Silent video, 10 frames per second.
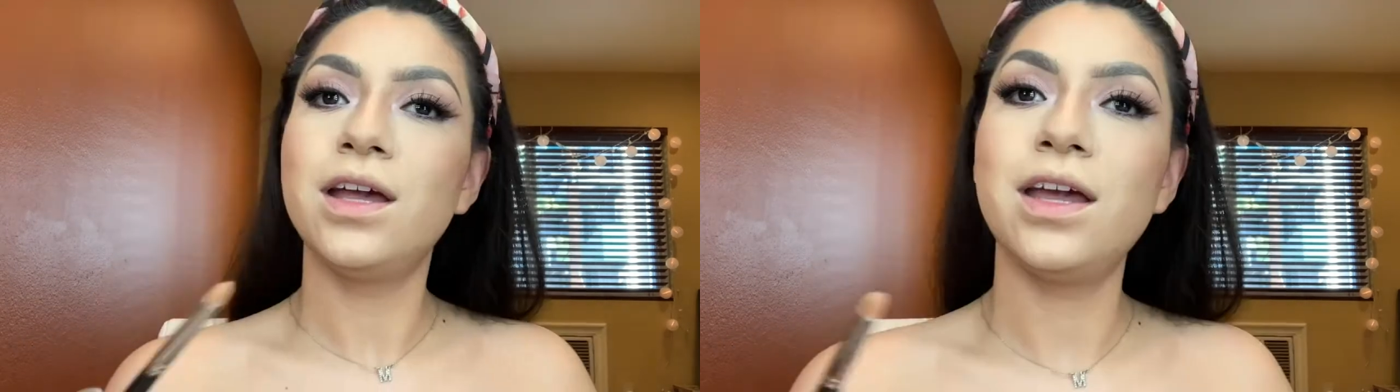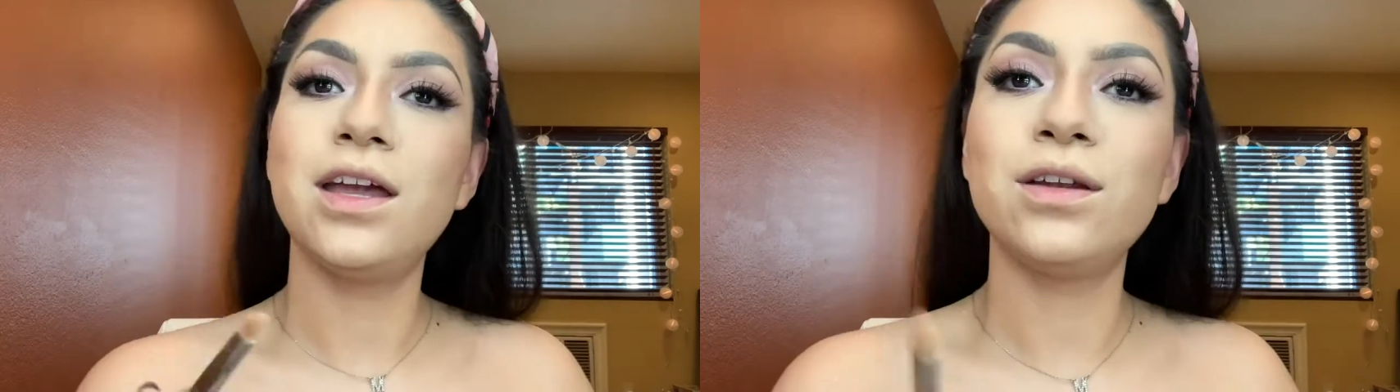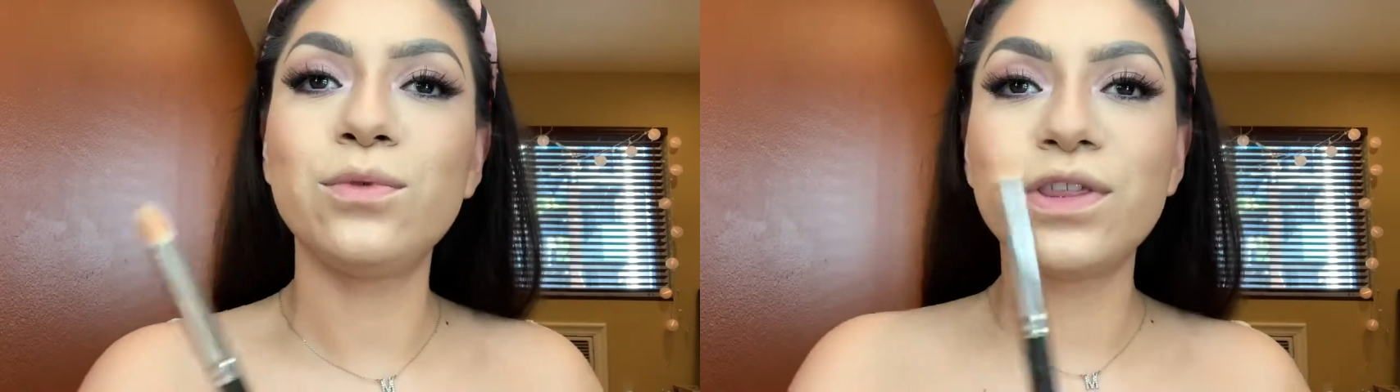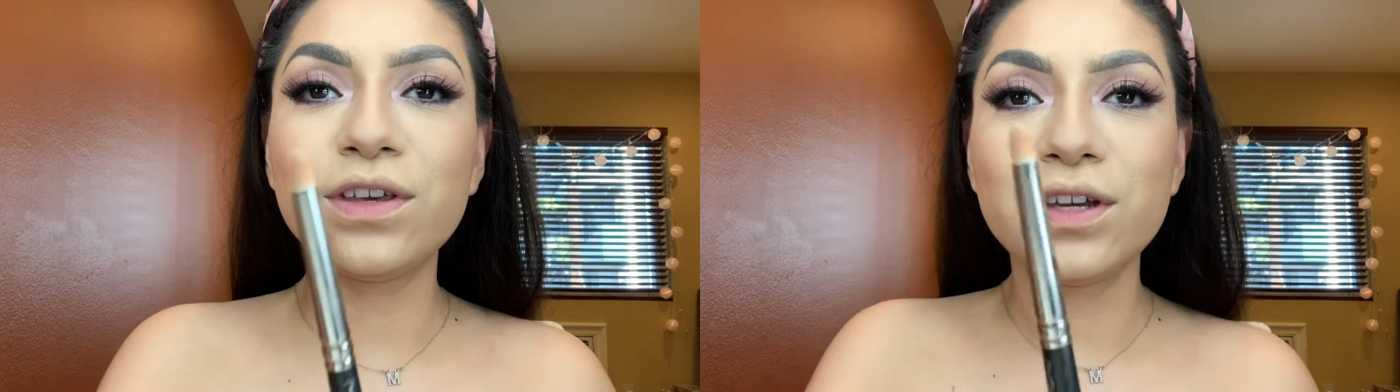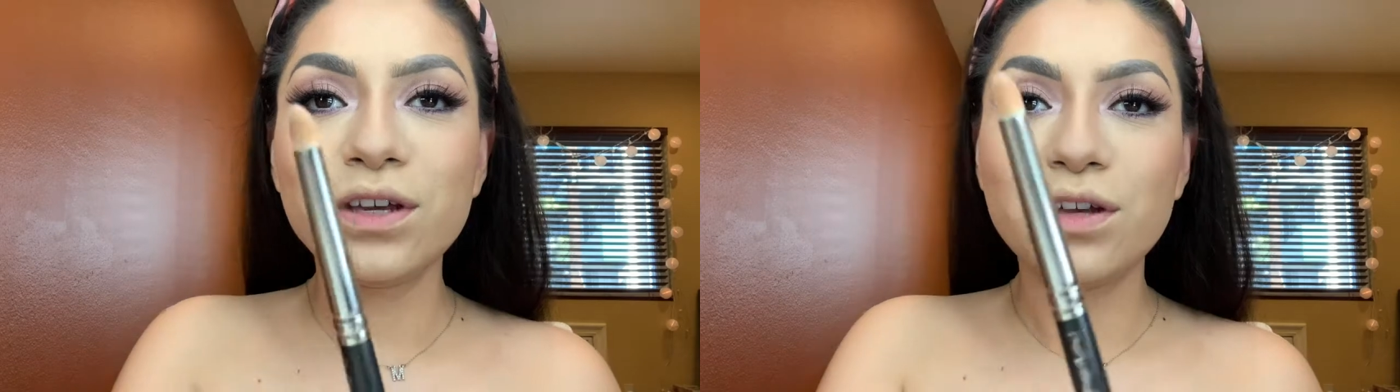And with
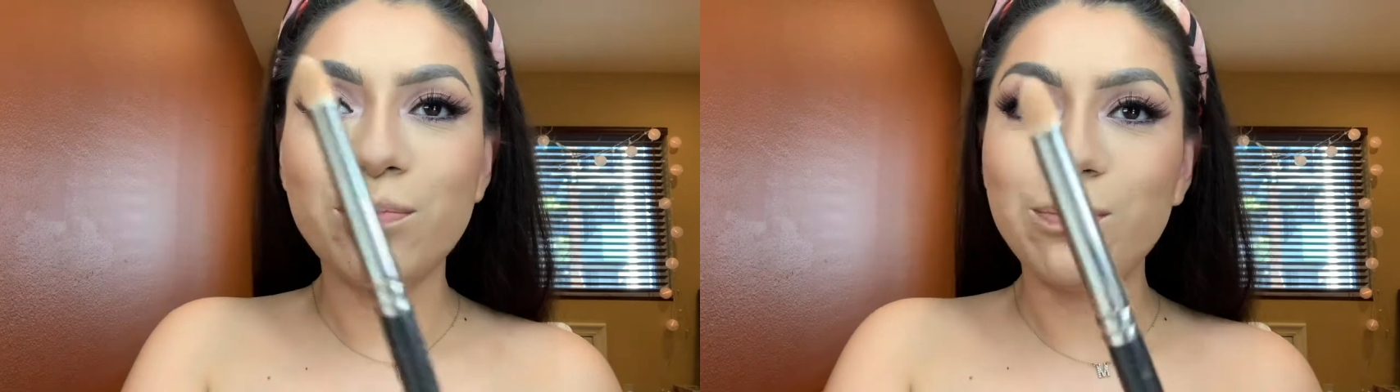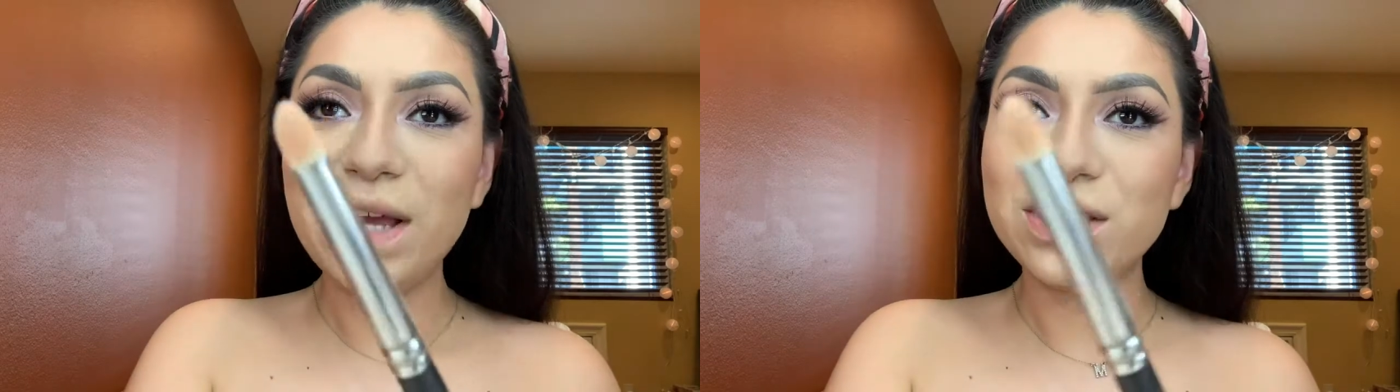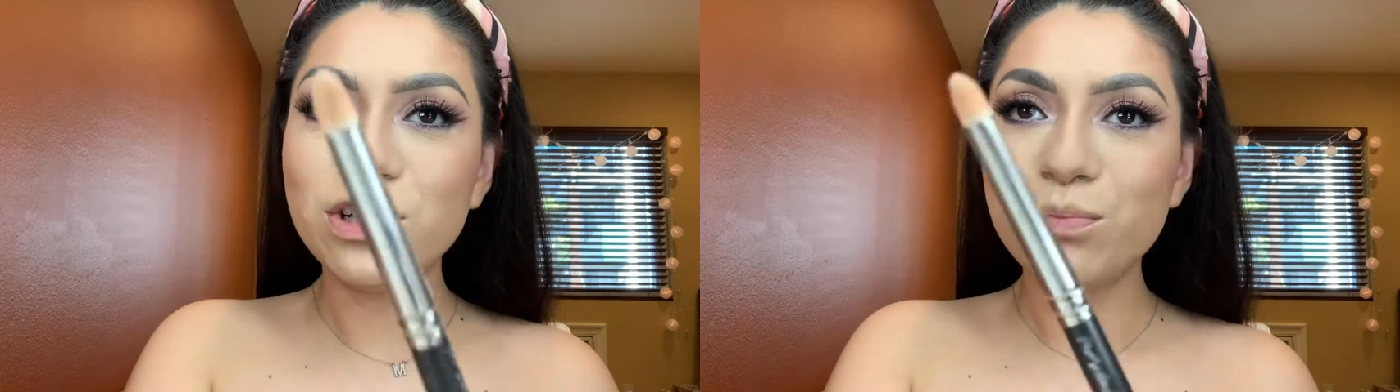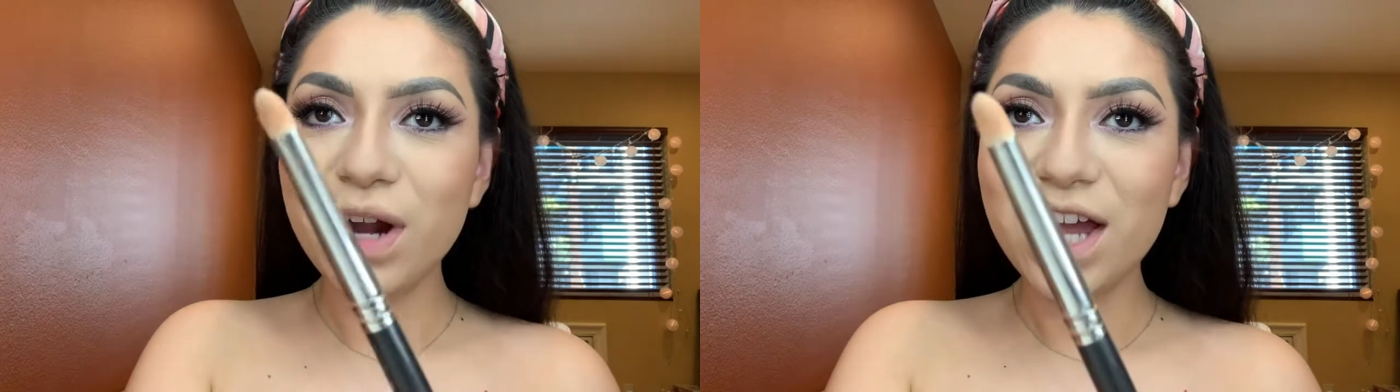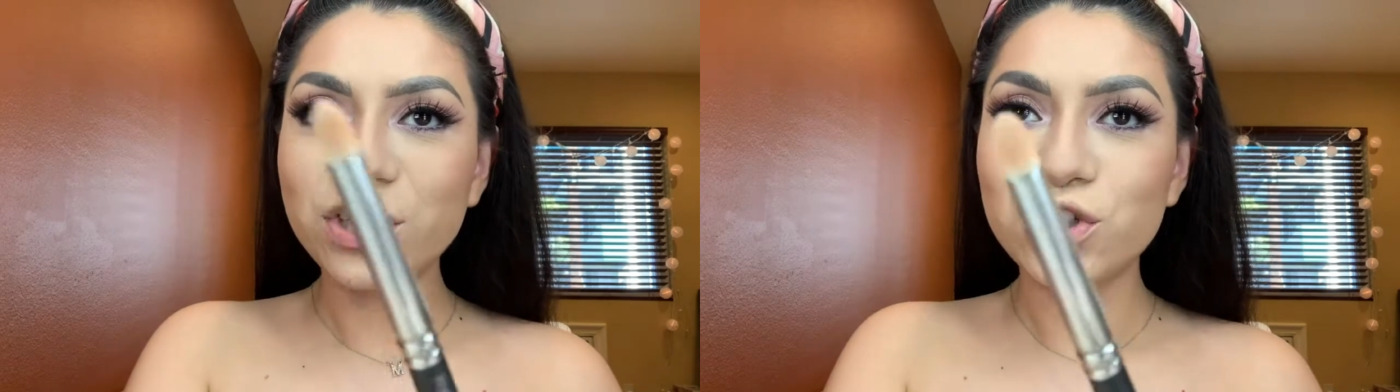a pencil
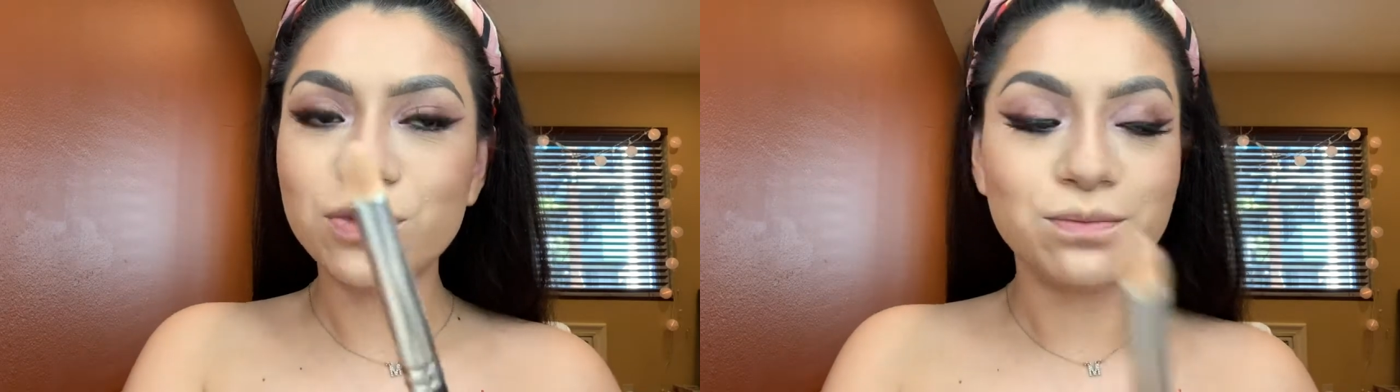brush,